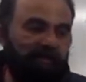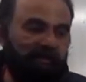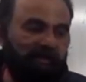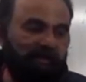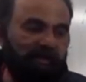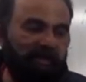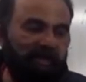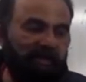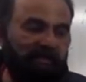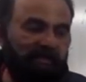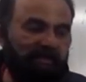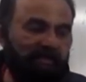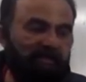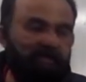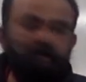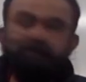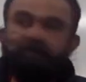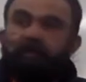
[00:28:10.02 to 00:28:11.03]
is
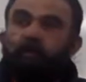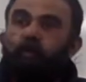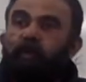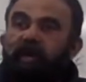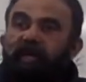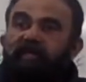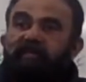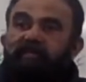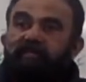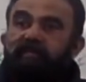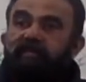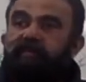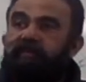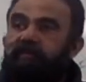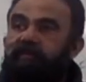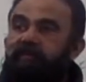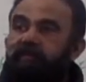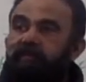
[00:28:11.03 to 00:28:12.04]
the weight.
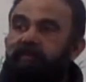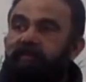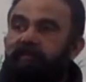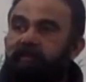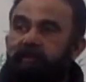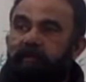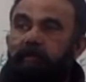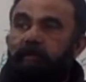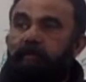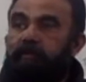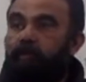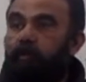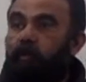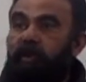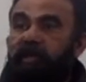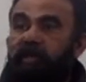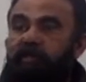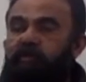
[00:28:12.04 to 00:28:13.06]
The
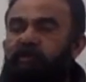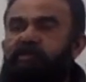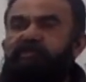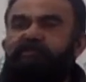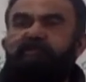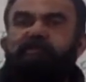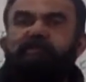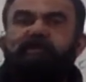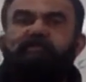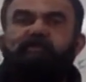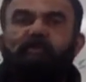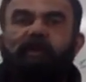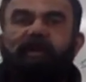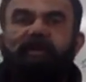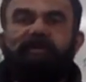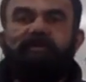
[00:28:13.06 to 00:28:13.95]
weight, what's the formula for weight?